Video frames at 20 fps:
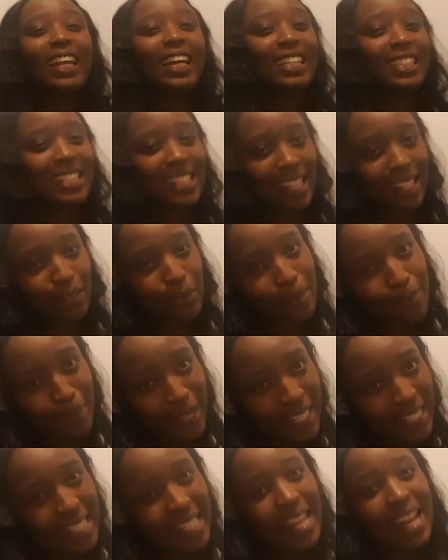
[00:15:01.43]
until we
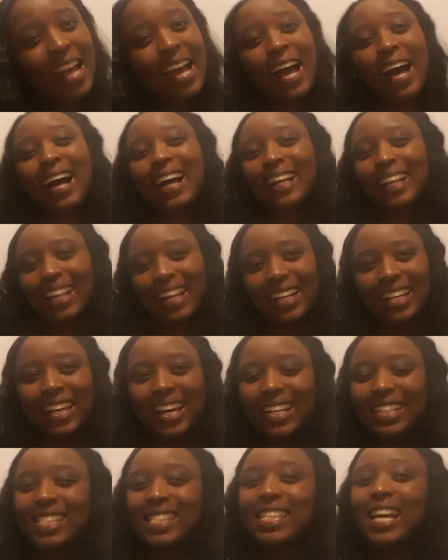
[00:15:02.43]
meet again
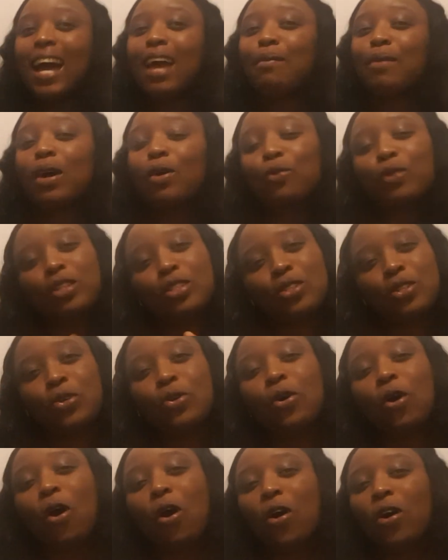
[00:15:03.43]
next time, I wish
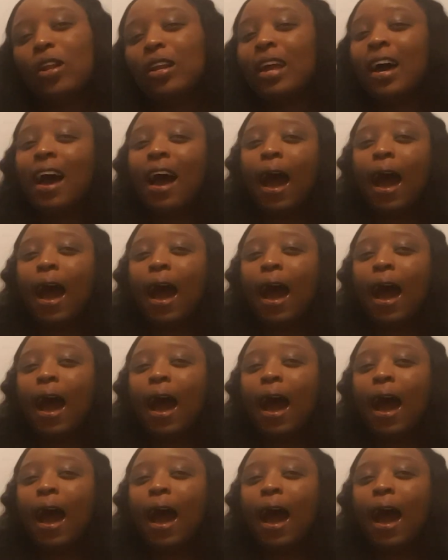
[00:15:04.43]
you all